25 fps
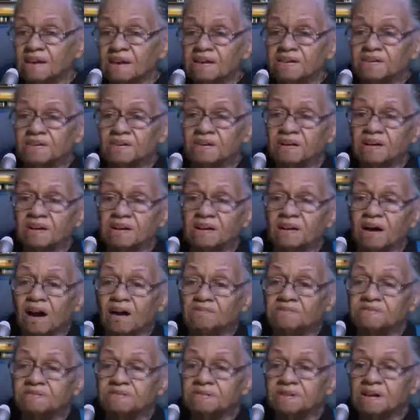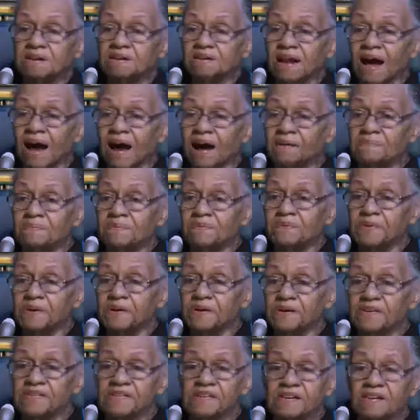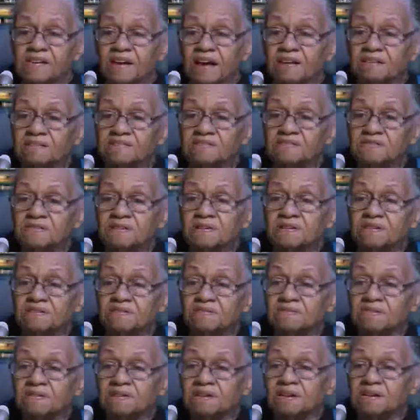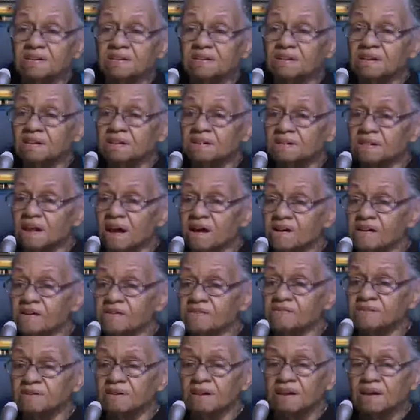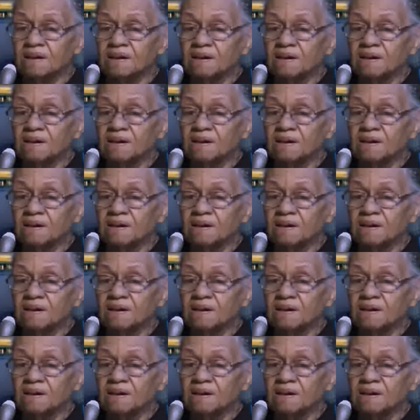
You can go to the library and you can you can learn.